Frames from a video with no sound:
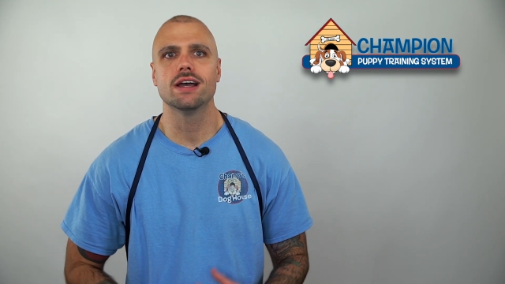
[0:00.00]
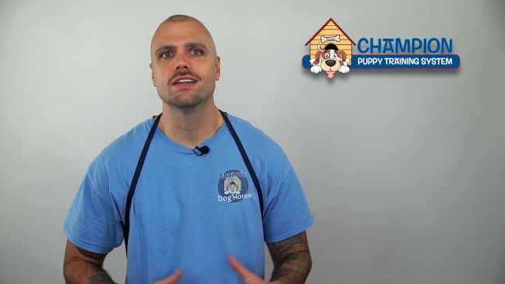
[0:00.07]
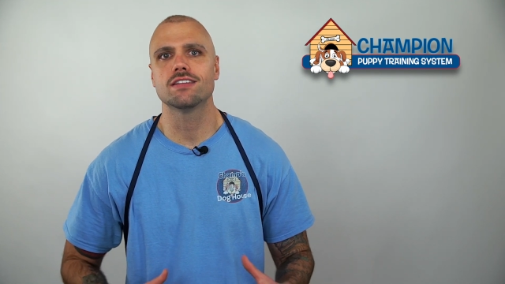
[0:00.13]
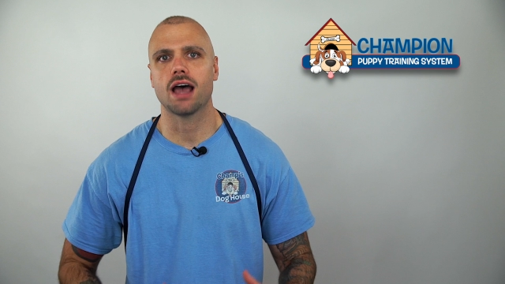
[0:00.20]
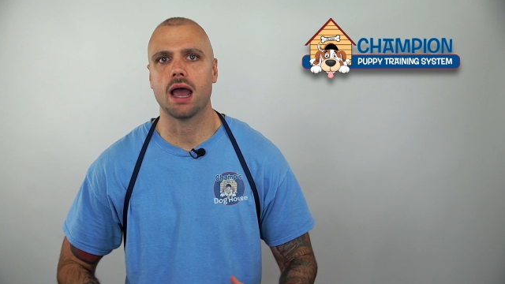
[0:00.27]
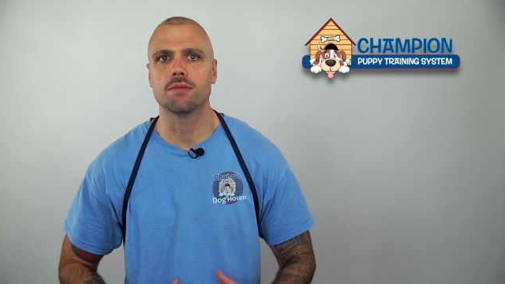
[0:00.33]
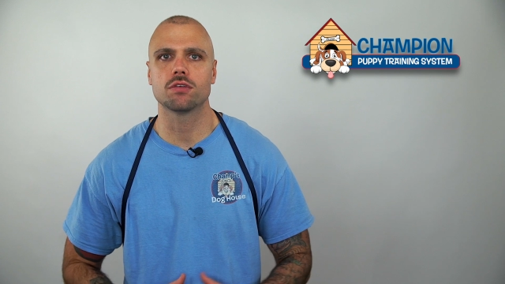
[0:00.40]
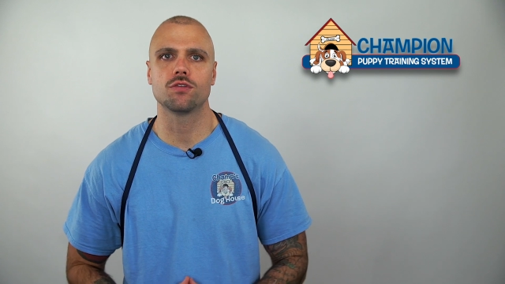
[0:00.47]

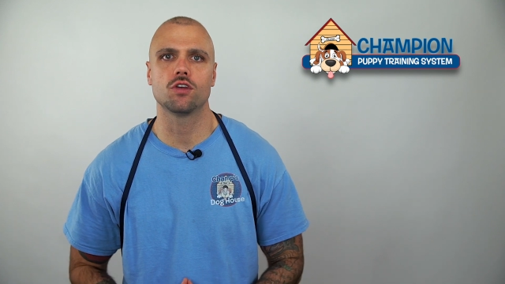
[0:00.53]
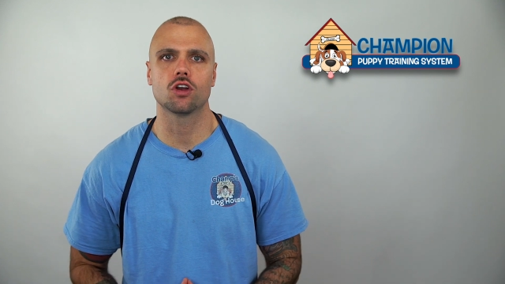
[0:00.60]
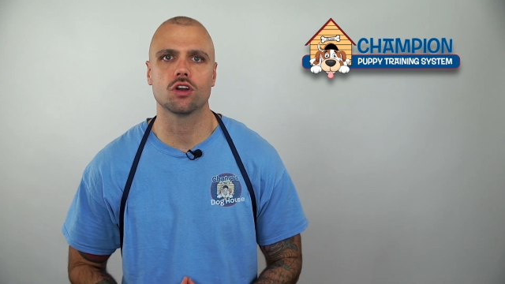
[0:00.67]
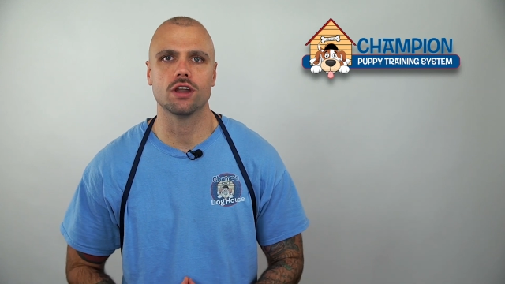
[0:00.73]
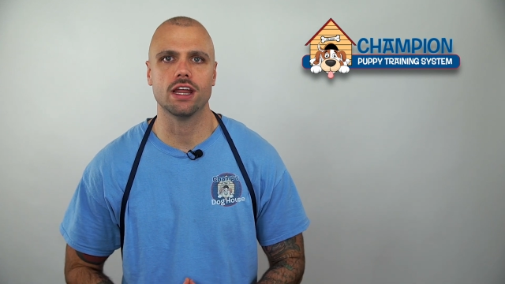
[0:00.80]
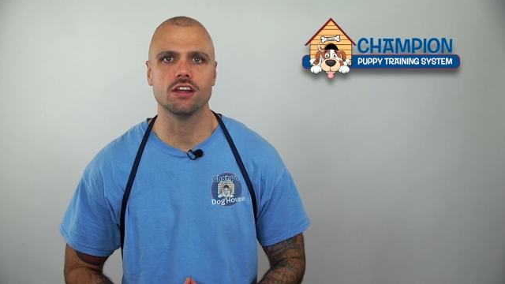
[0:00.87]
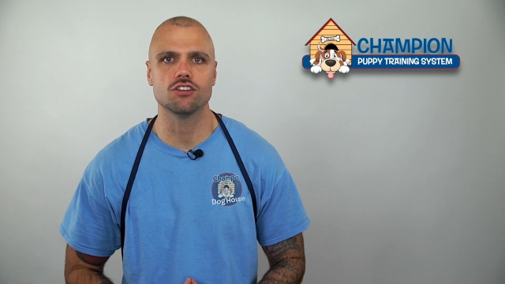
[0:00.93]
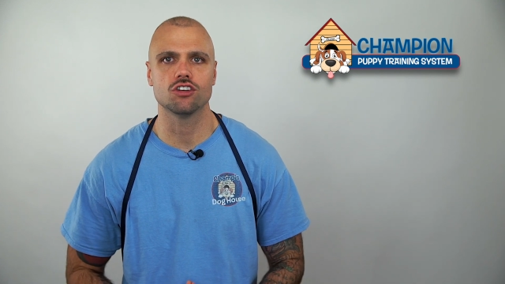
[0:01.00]
times of
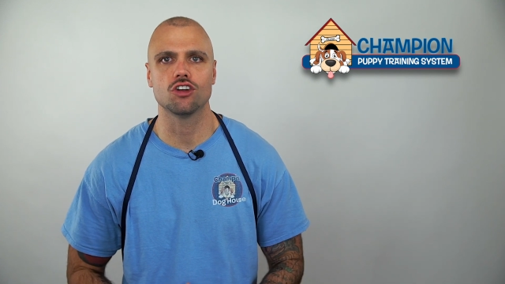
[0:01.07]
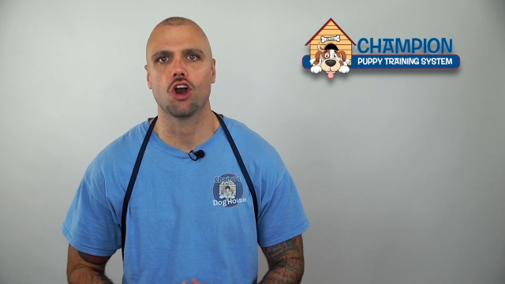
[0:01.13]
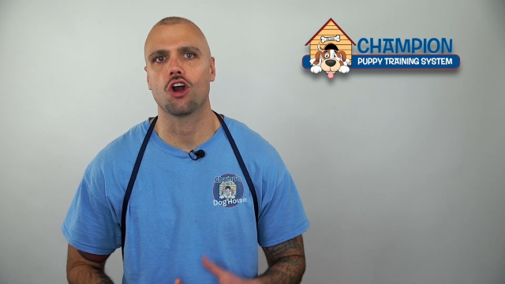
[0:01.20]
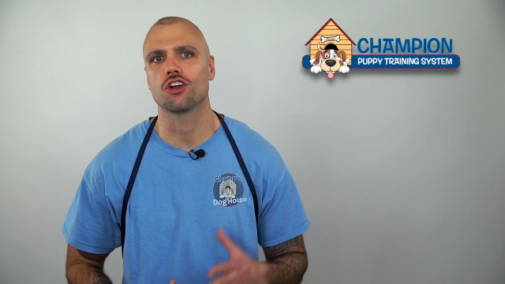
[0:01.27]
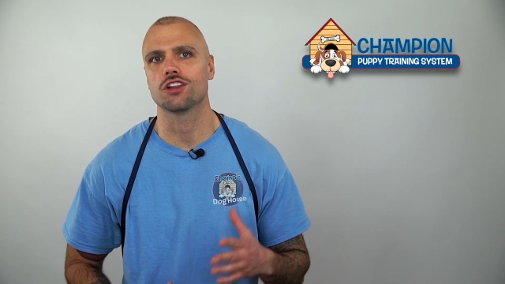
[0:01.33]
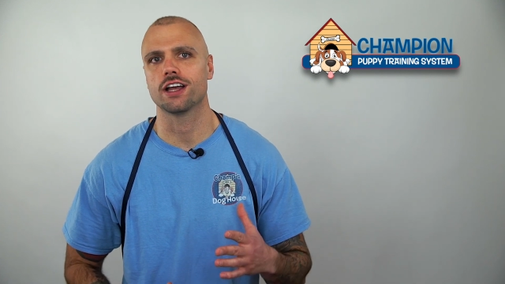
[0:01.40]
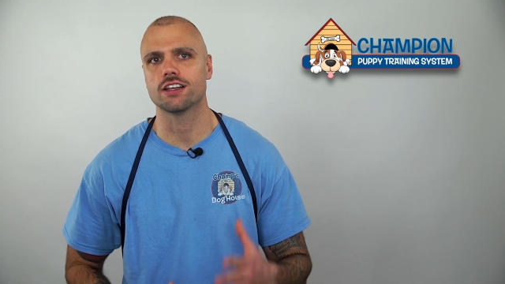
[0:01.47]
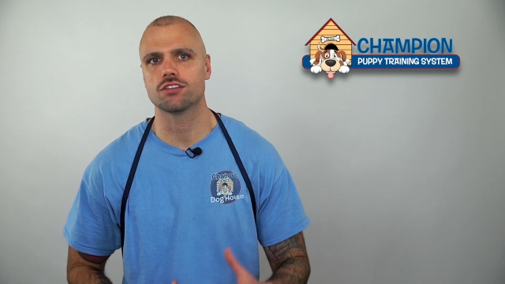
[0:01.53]
urination
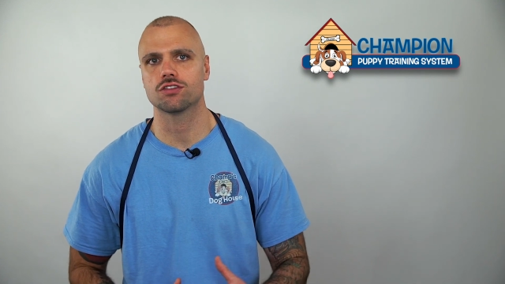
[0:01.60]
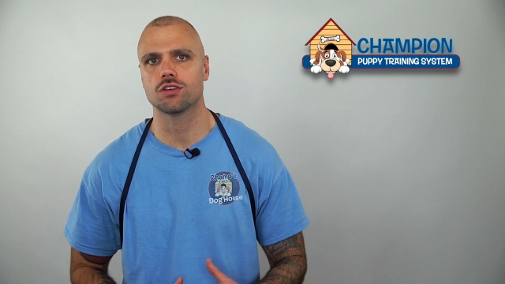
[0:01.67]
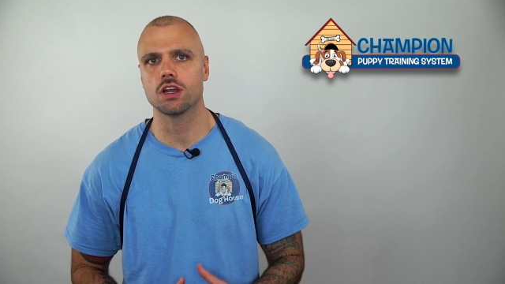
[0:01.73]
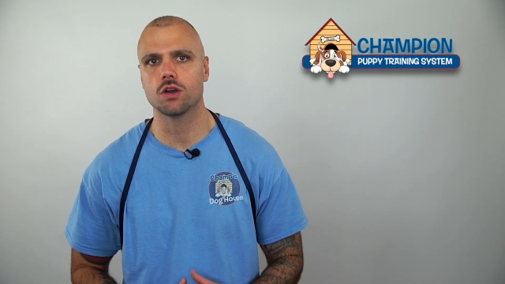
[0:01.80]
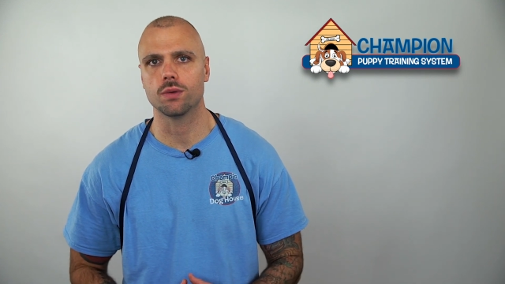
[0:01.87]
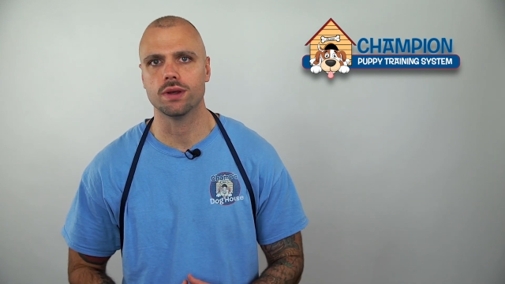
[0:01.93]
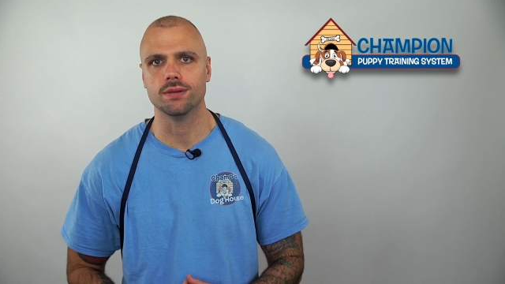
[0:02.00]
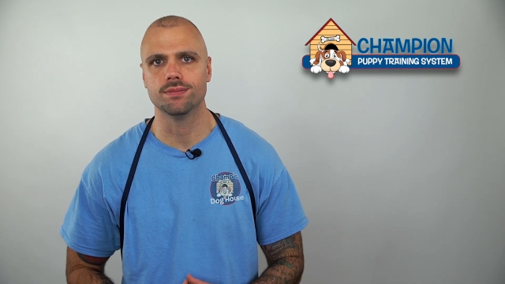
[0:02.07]
are less
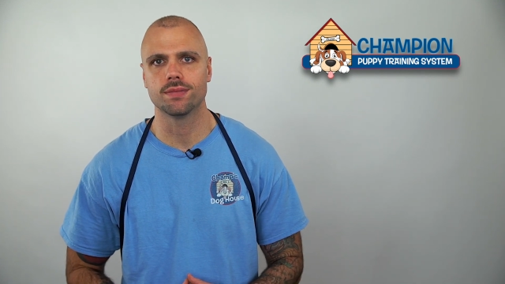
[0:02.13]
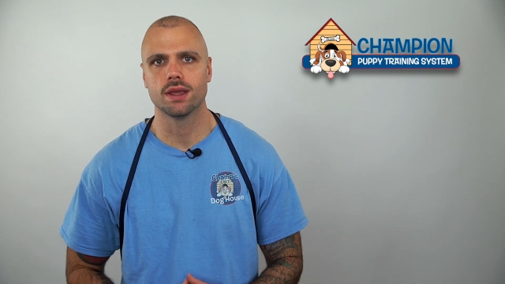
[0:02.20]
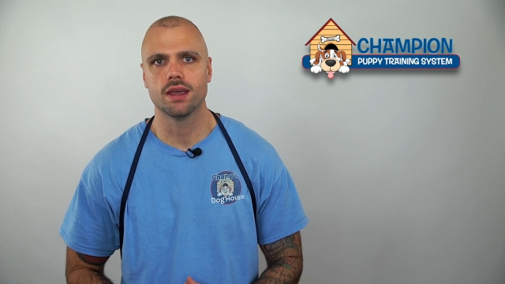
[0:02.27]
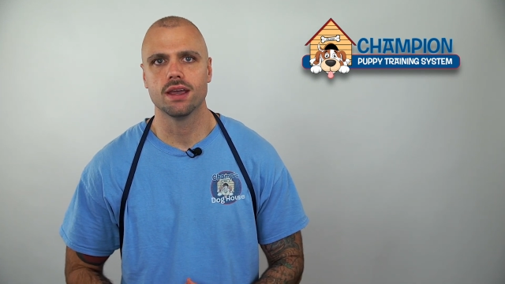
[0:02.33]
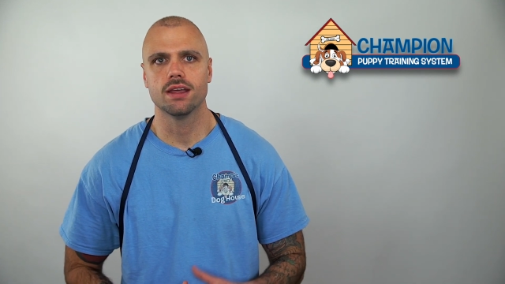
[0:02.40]
frequent.